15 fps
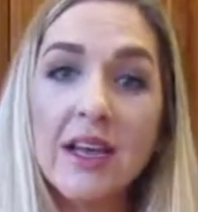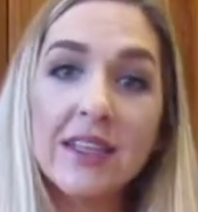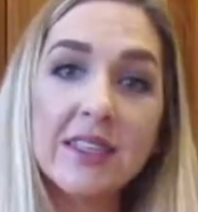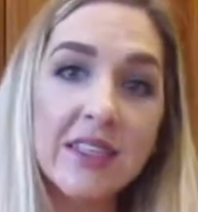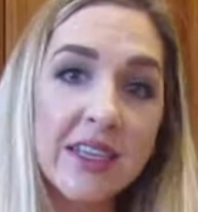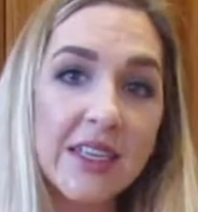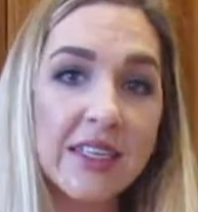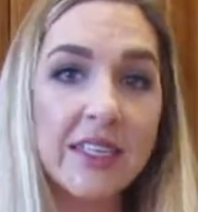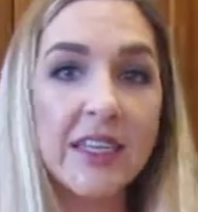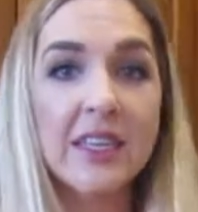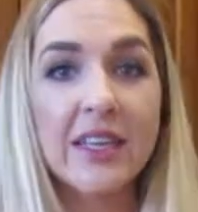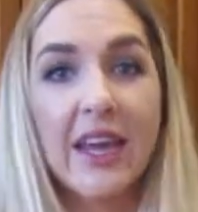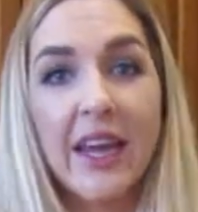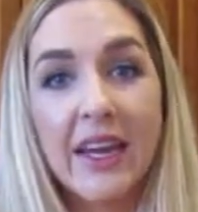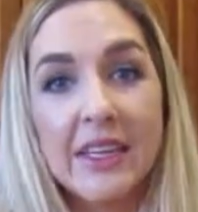
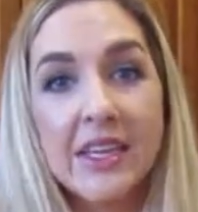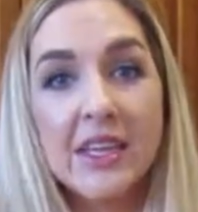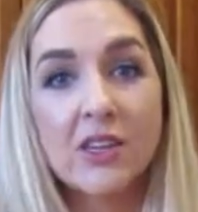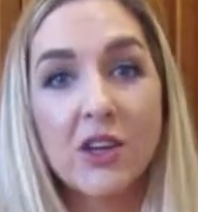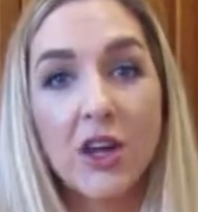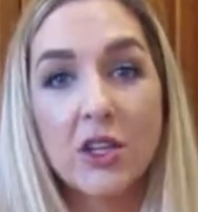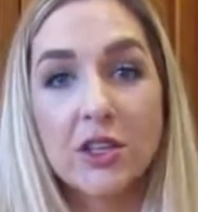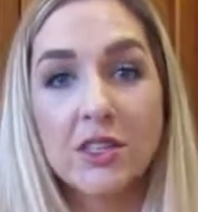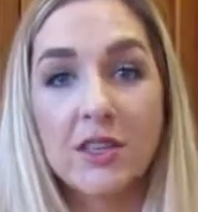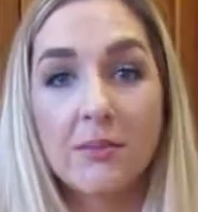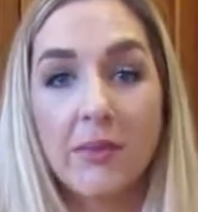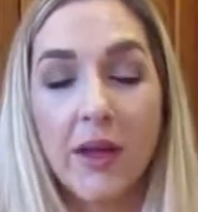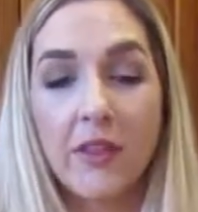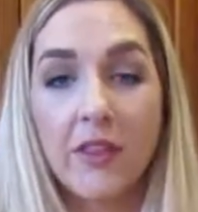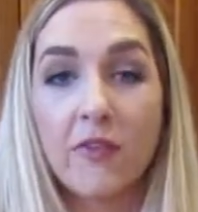$16 to $18
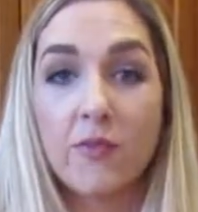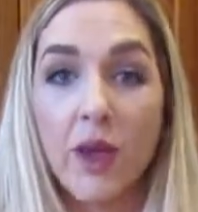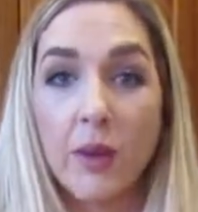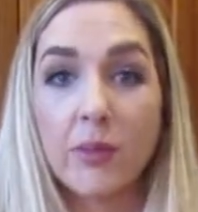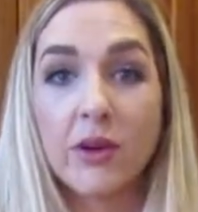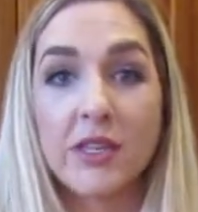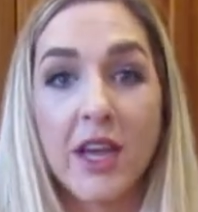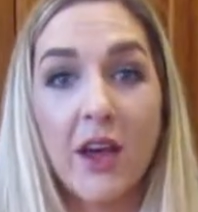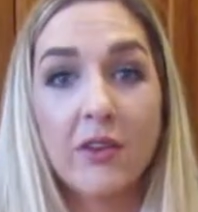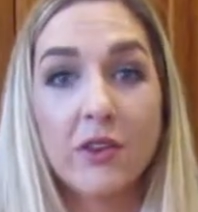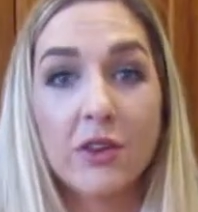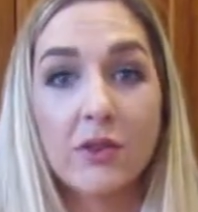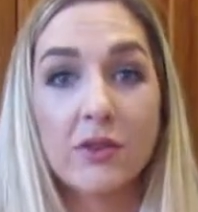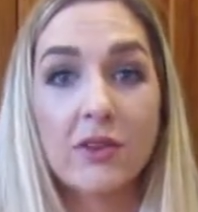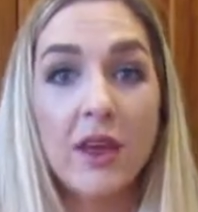a month of paper
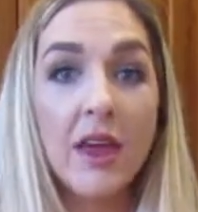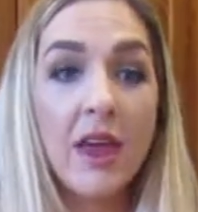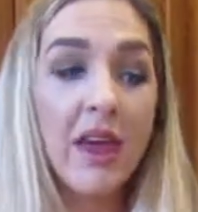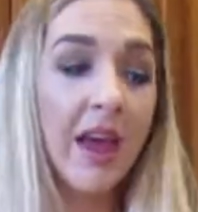towel use.